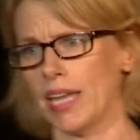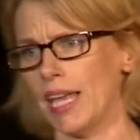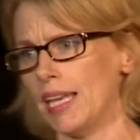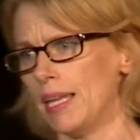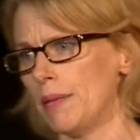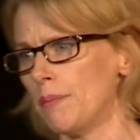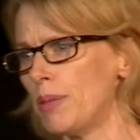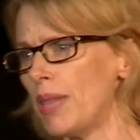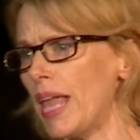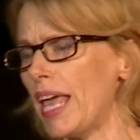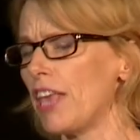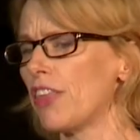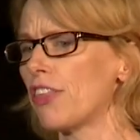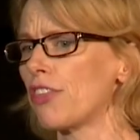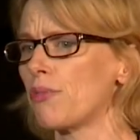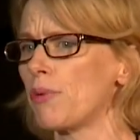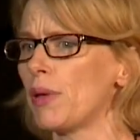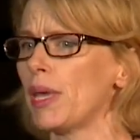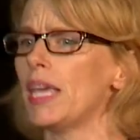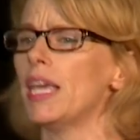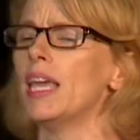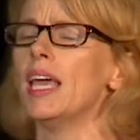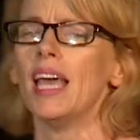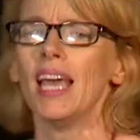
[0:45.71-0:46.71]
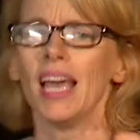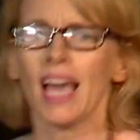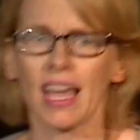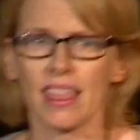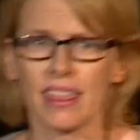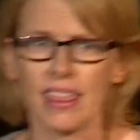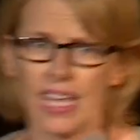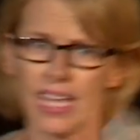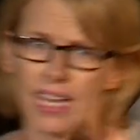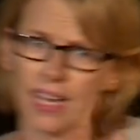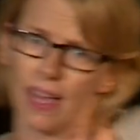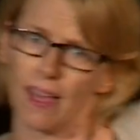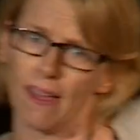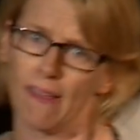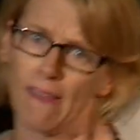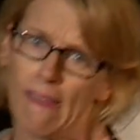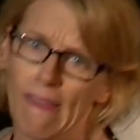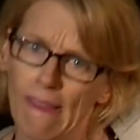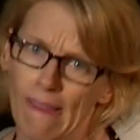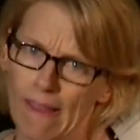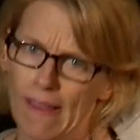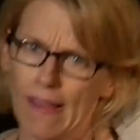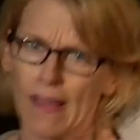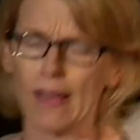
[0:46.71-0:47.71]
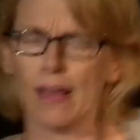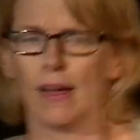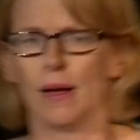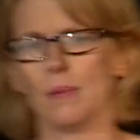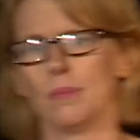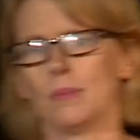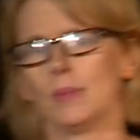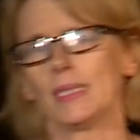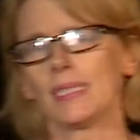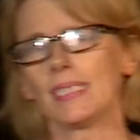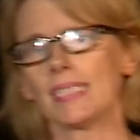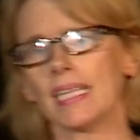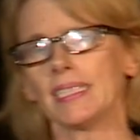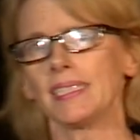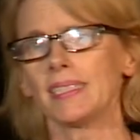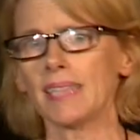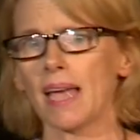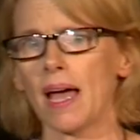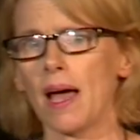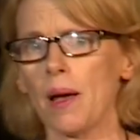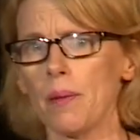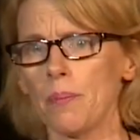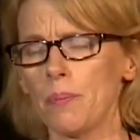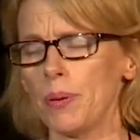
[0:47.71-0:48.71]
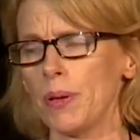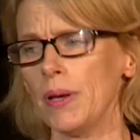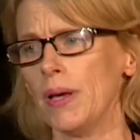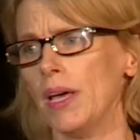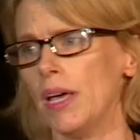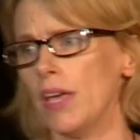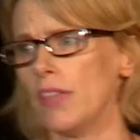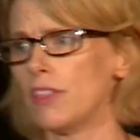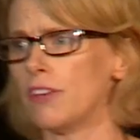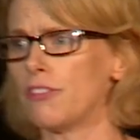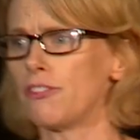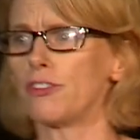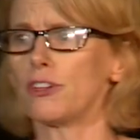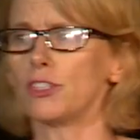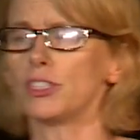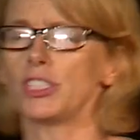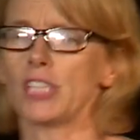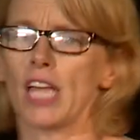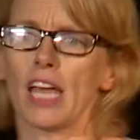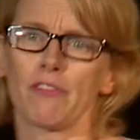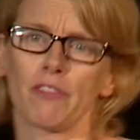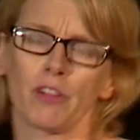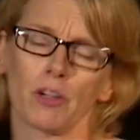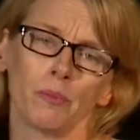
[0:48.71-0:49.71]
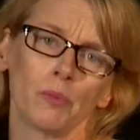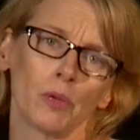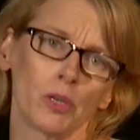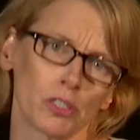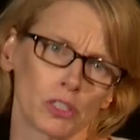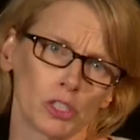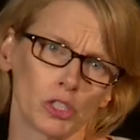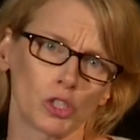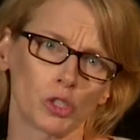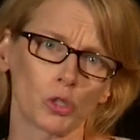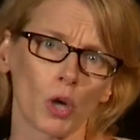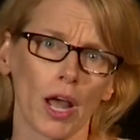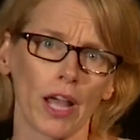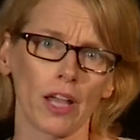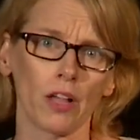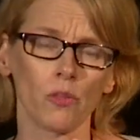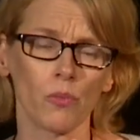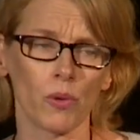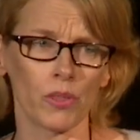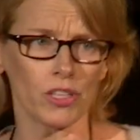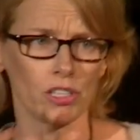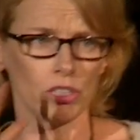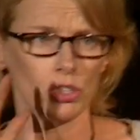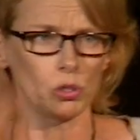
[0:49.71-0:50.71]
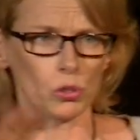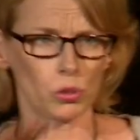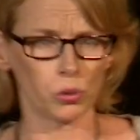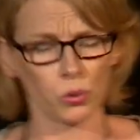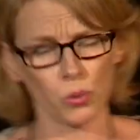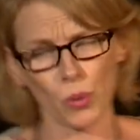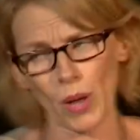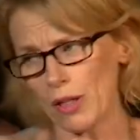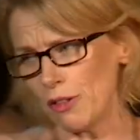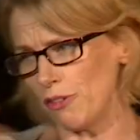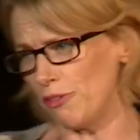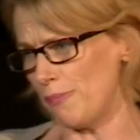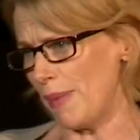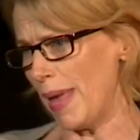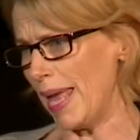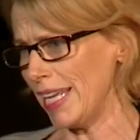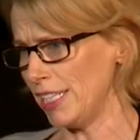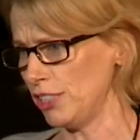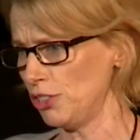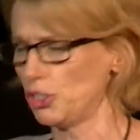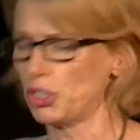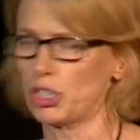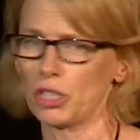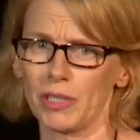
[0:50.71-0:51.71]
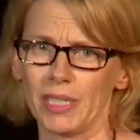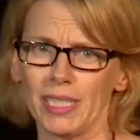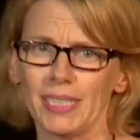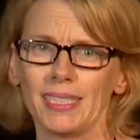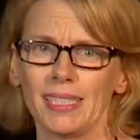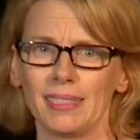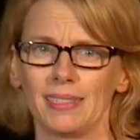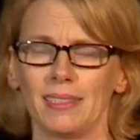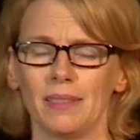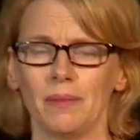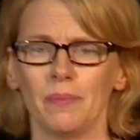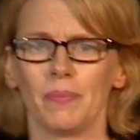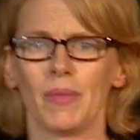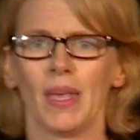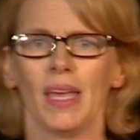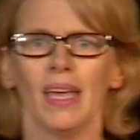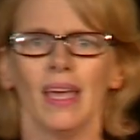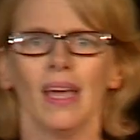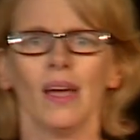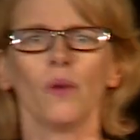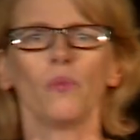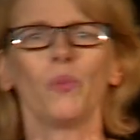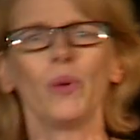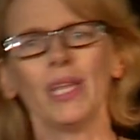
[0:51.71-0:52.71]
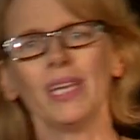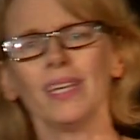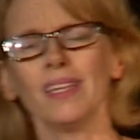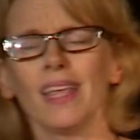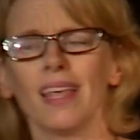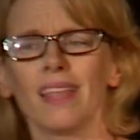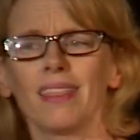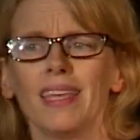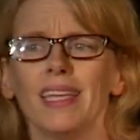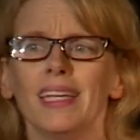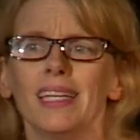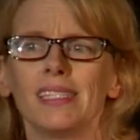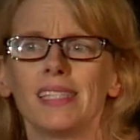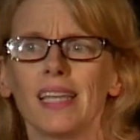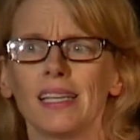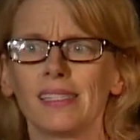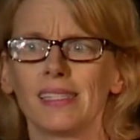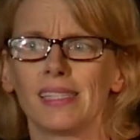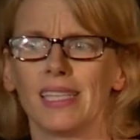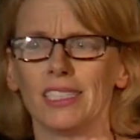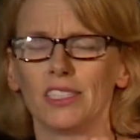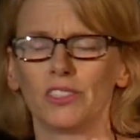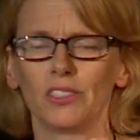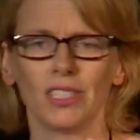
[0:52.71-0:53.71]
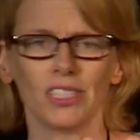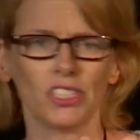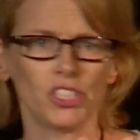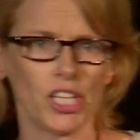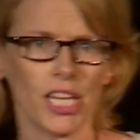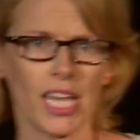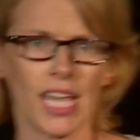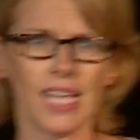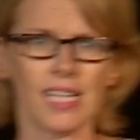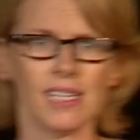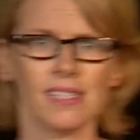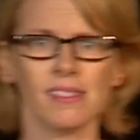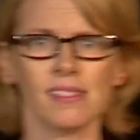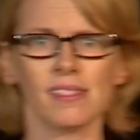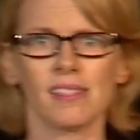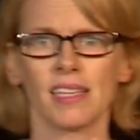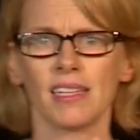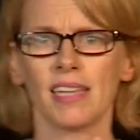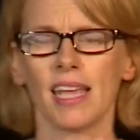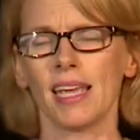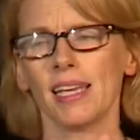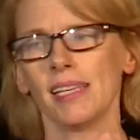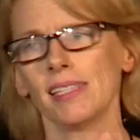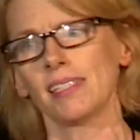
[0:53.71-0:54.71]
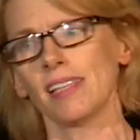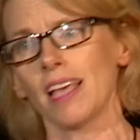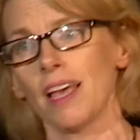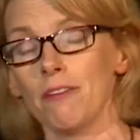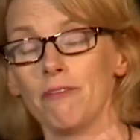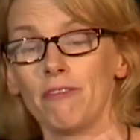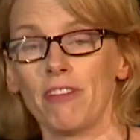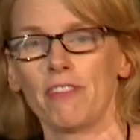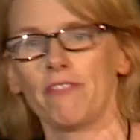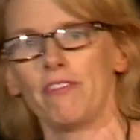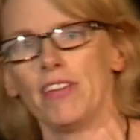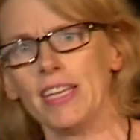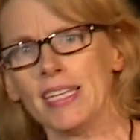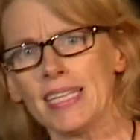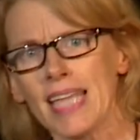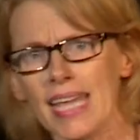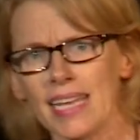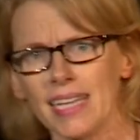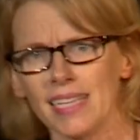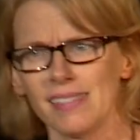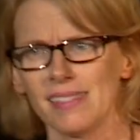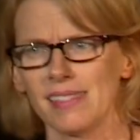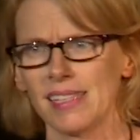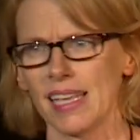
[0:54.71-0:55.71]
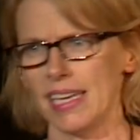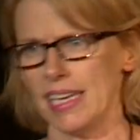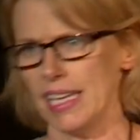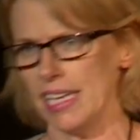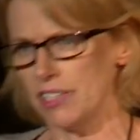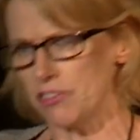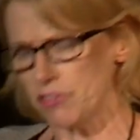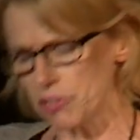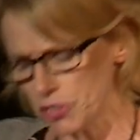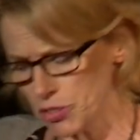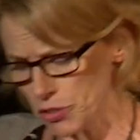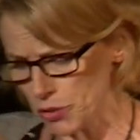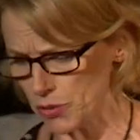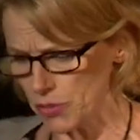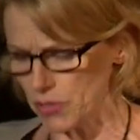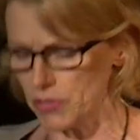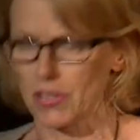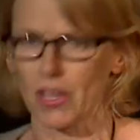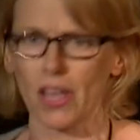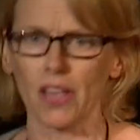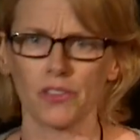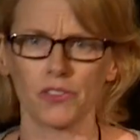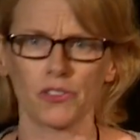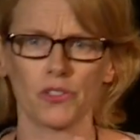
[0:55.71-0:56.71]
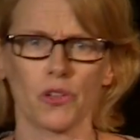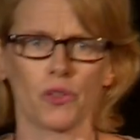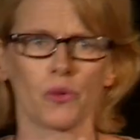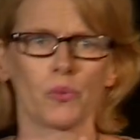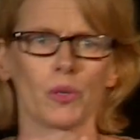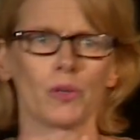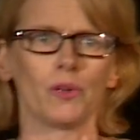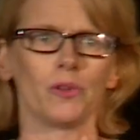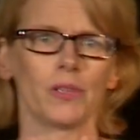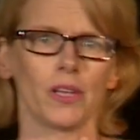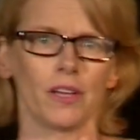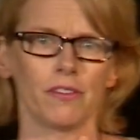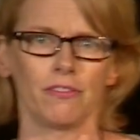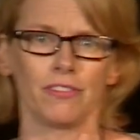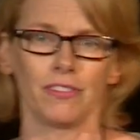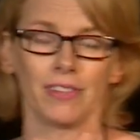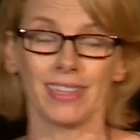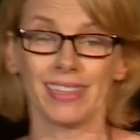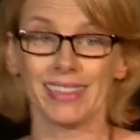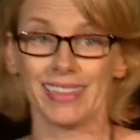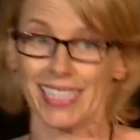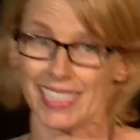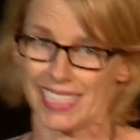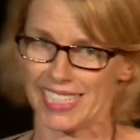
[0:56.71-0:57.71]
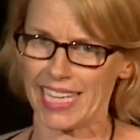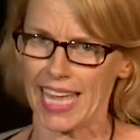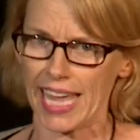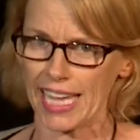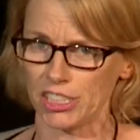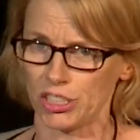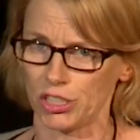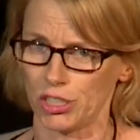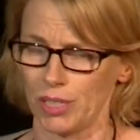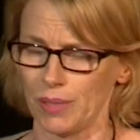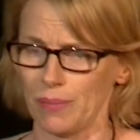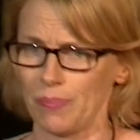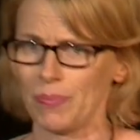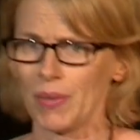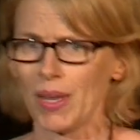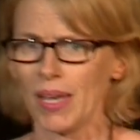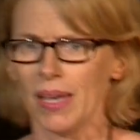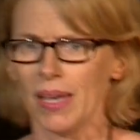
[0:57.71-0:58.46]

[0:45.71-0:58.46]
And in play 3, Athena sets up the first ever murder trial with a 12-man jury system. When Athena does this, she ends the days of vendettas and introduces us to the world of litigation.